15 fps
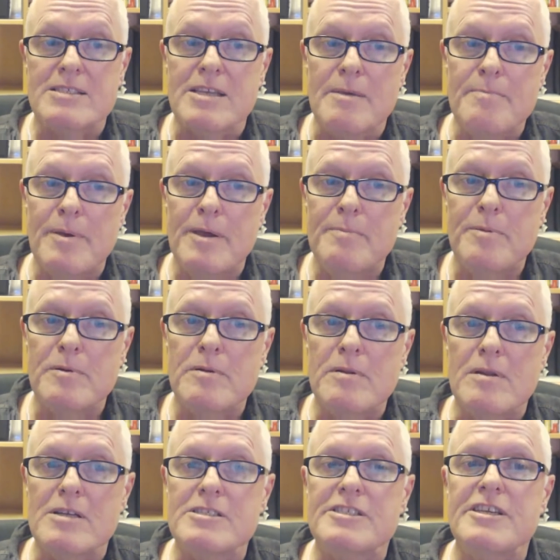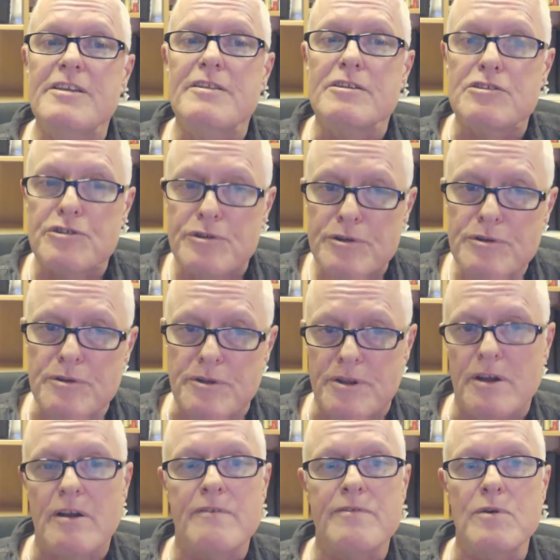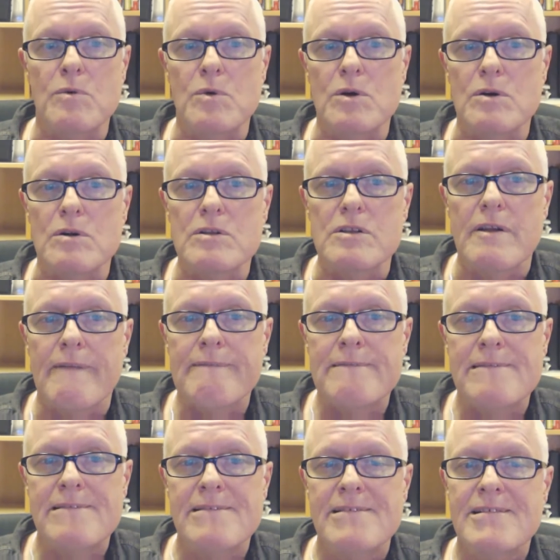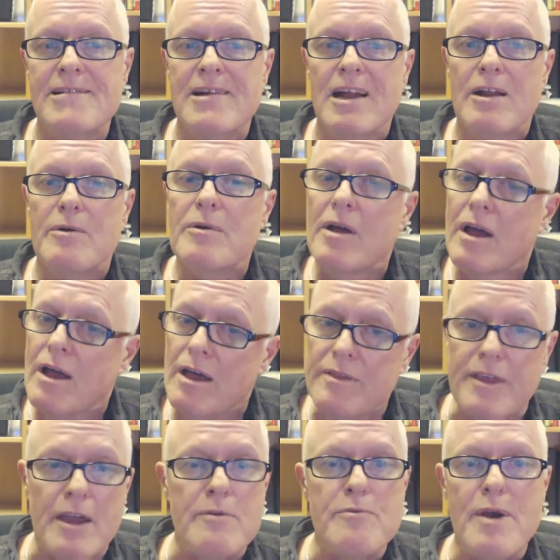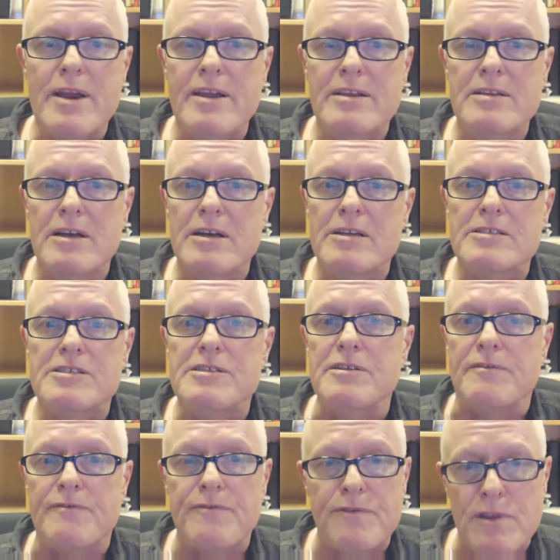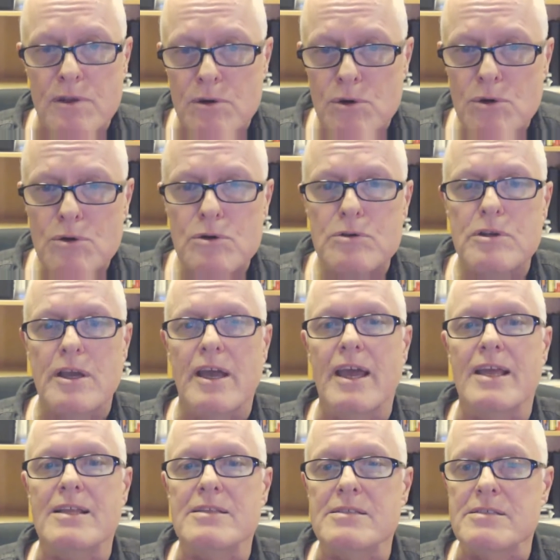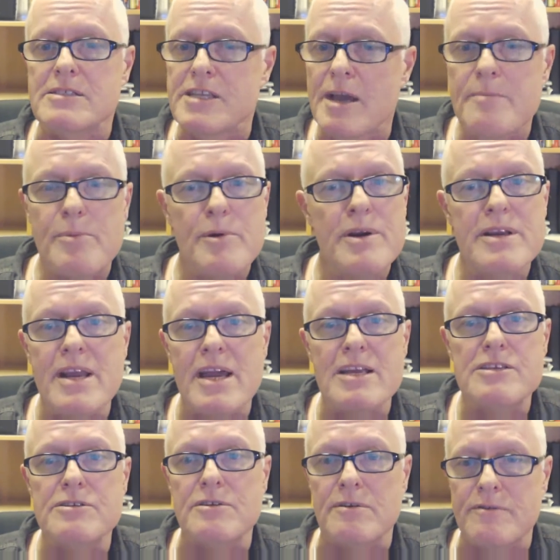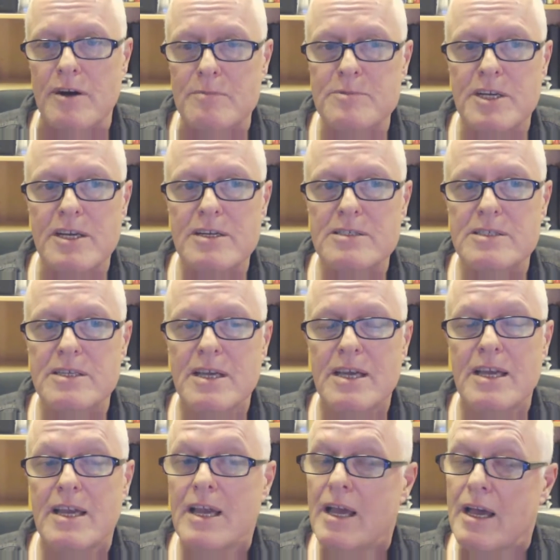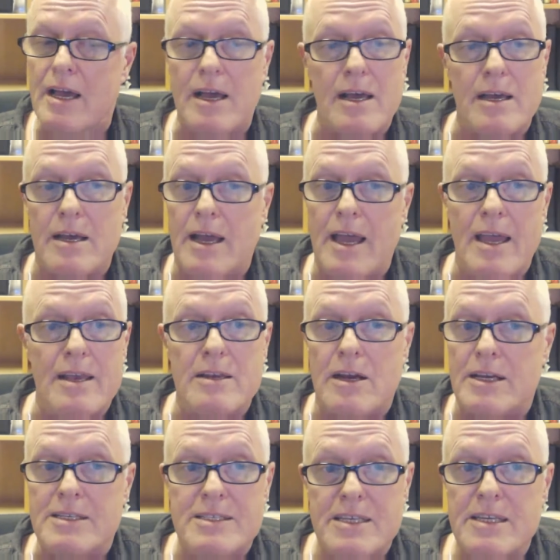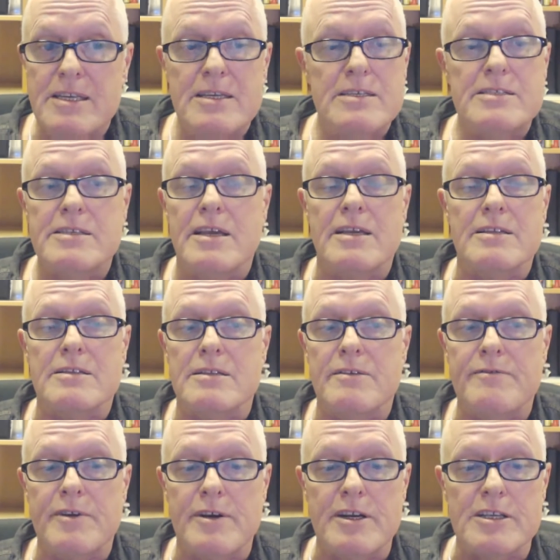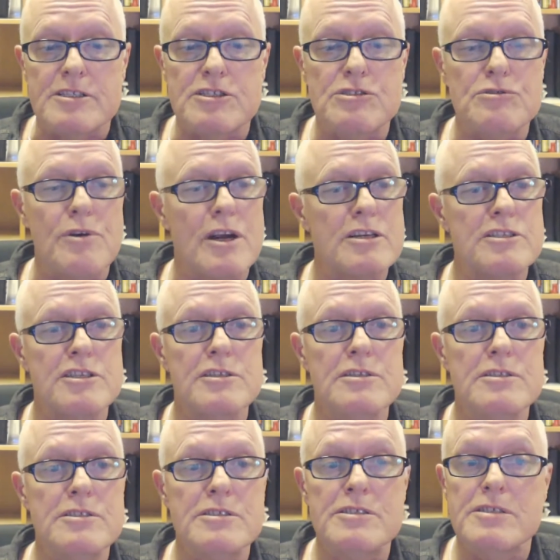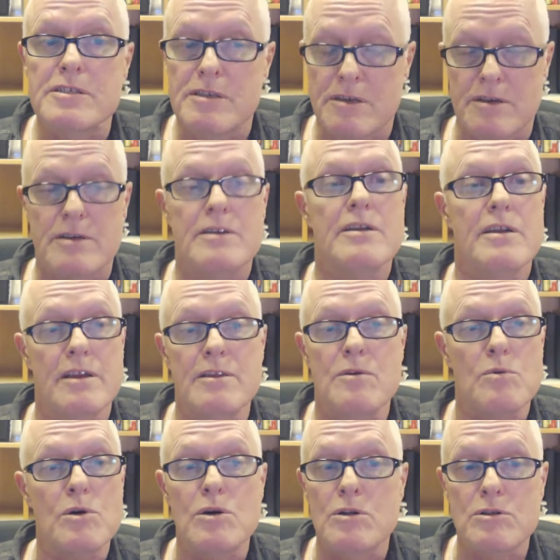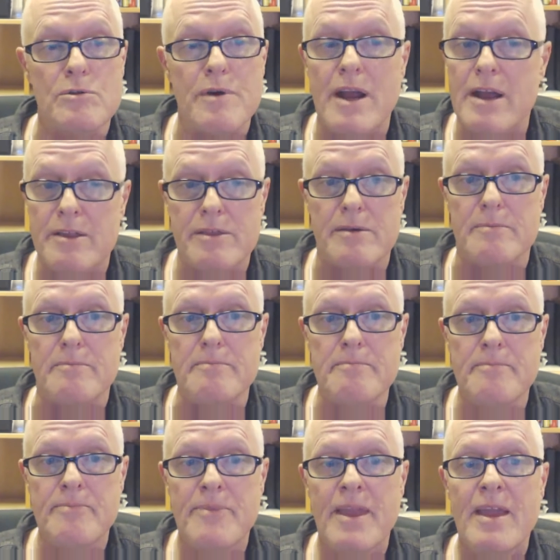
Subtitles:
SA people see the truth of the world. They recognize the flawed and temporary nature of objects and ideas and the various structures in the world around them.